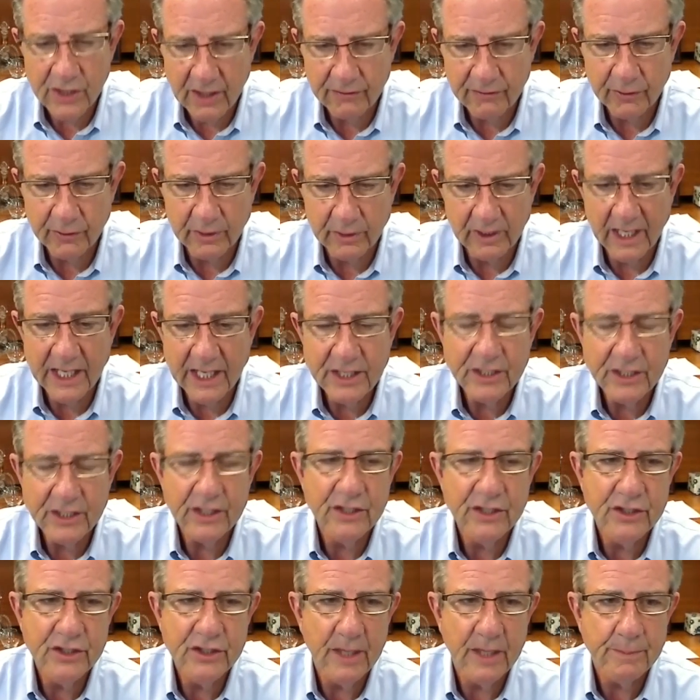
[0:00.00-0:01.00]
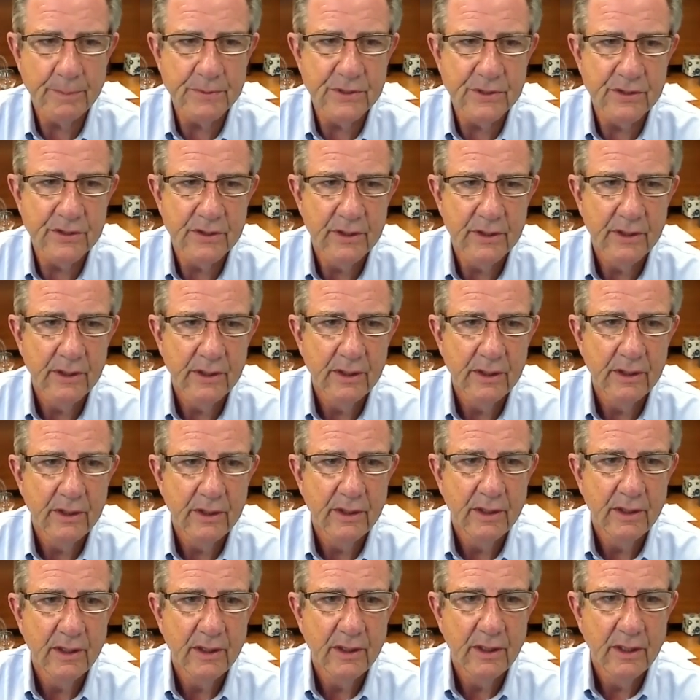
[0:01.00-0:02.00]
of relationships
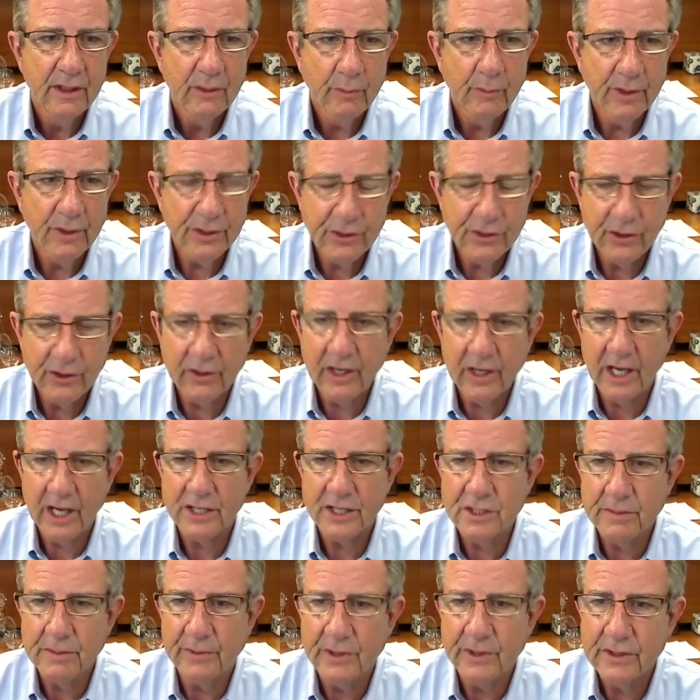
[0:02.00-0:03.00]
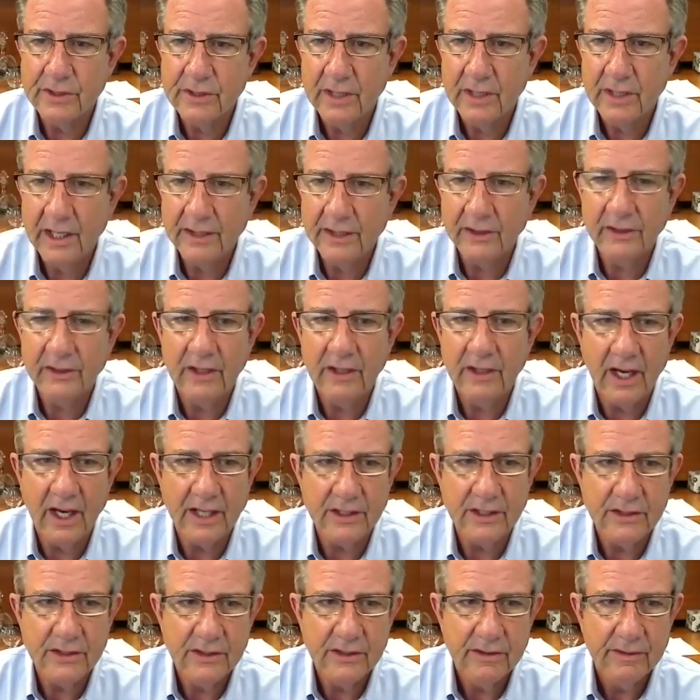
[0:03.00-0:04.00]
with your customers and your
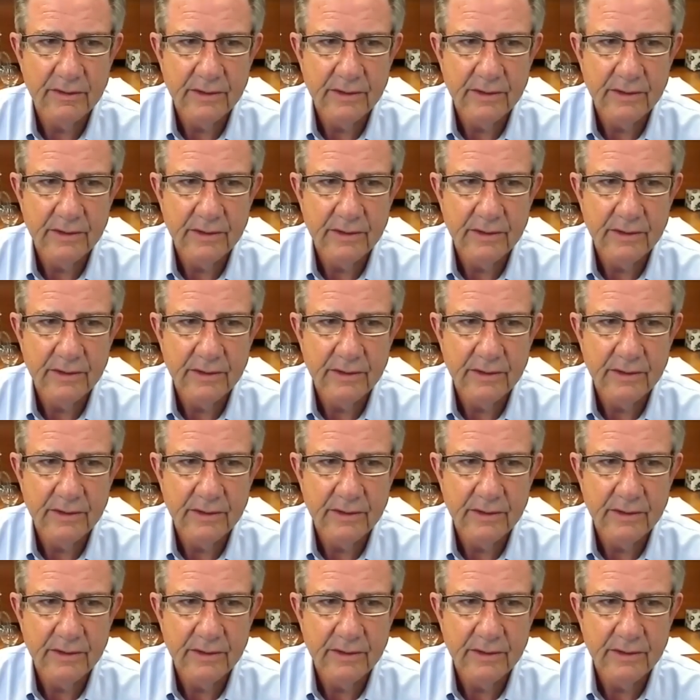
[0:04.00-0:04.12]
clients.